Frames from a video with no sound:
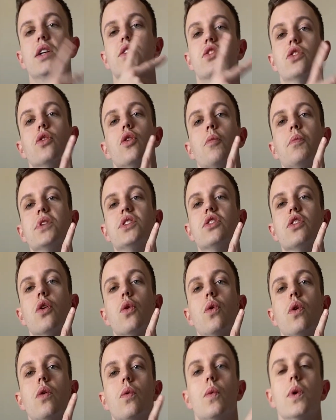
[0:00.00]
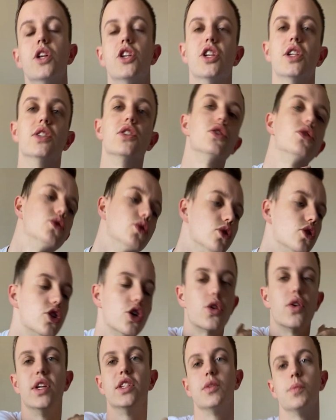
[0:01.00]
so number 2, which is such a
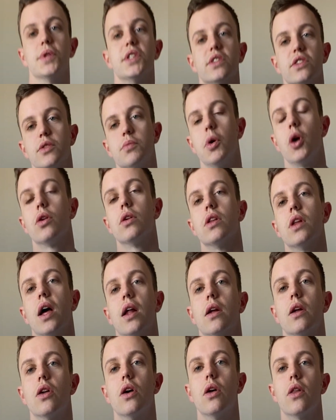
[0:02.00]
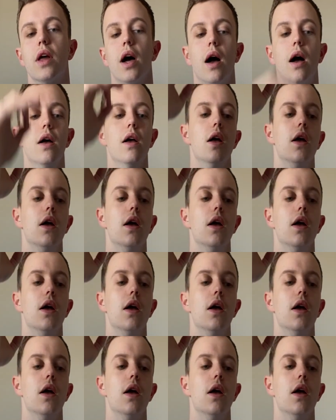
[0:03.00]
crazy business model, and I know that